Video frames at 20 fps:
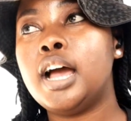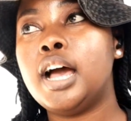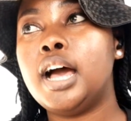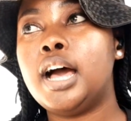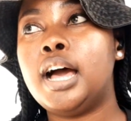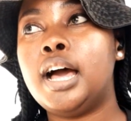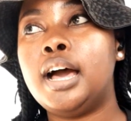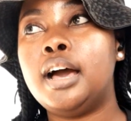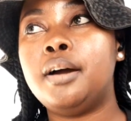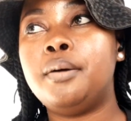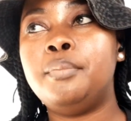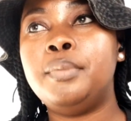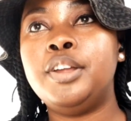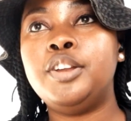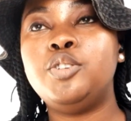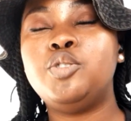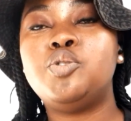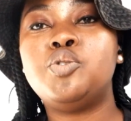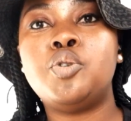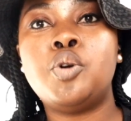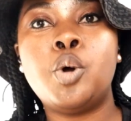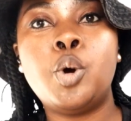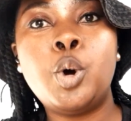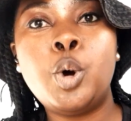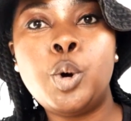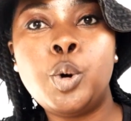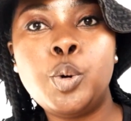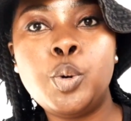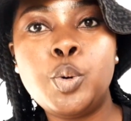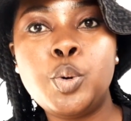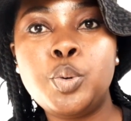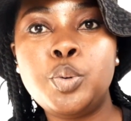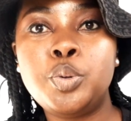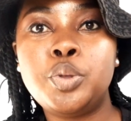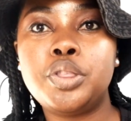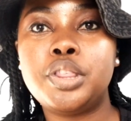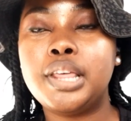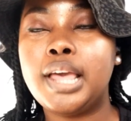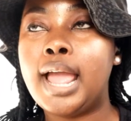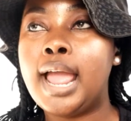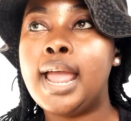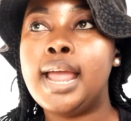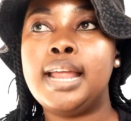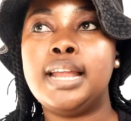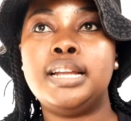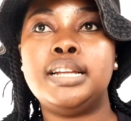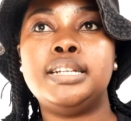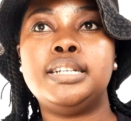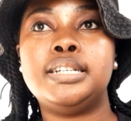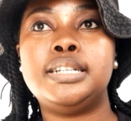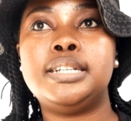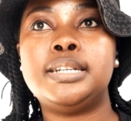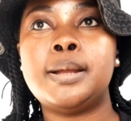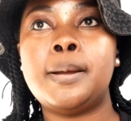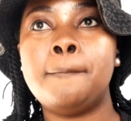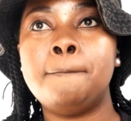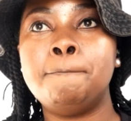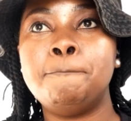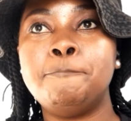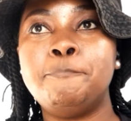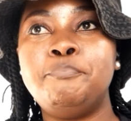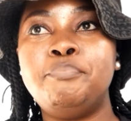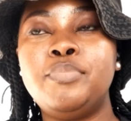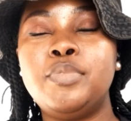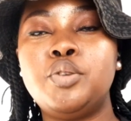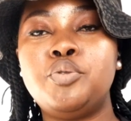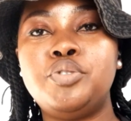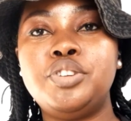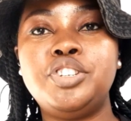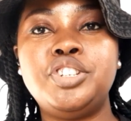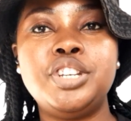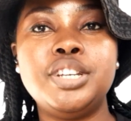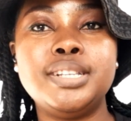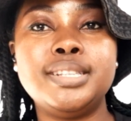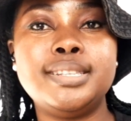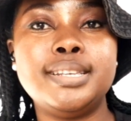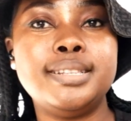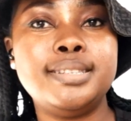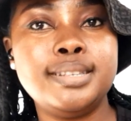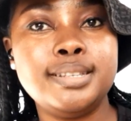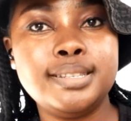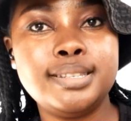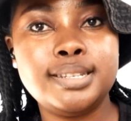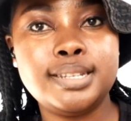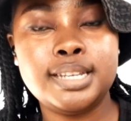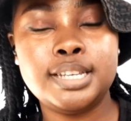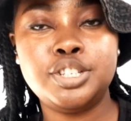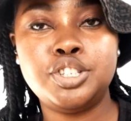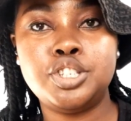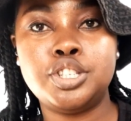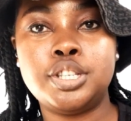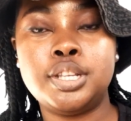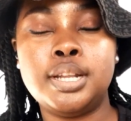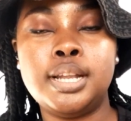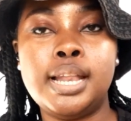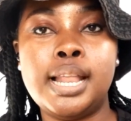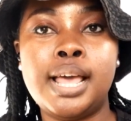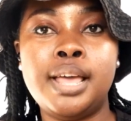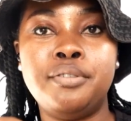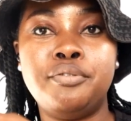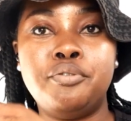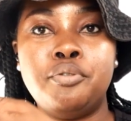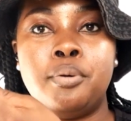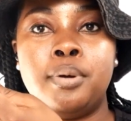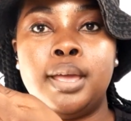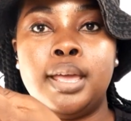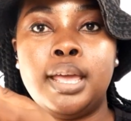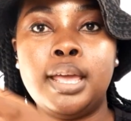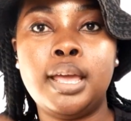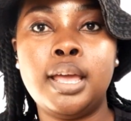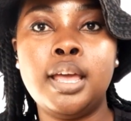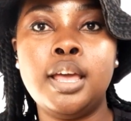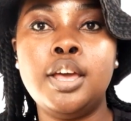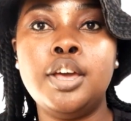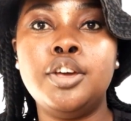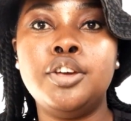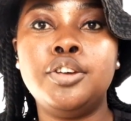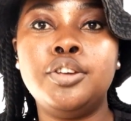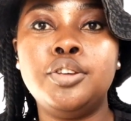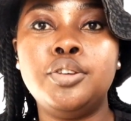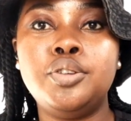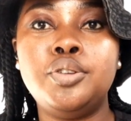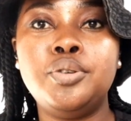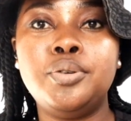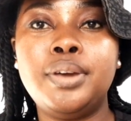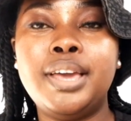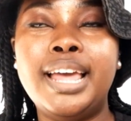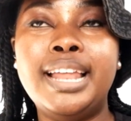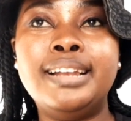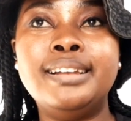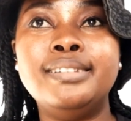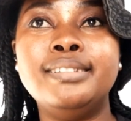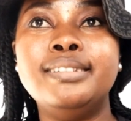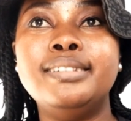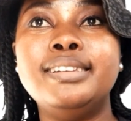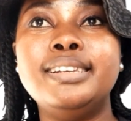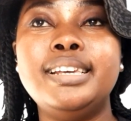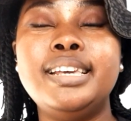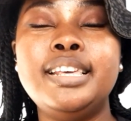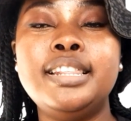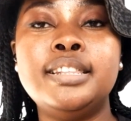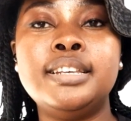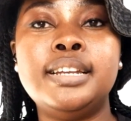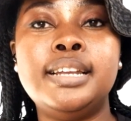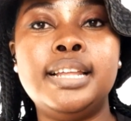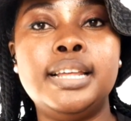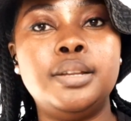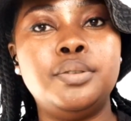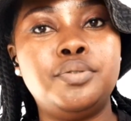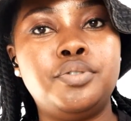Ahmed growth and reaching certain stages in life where you can either learn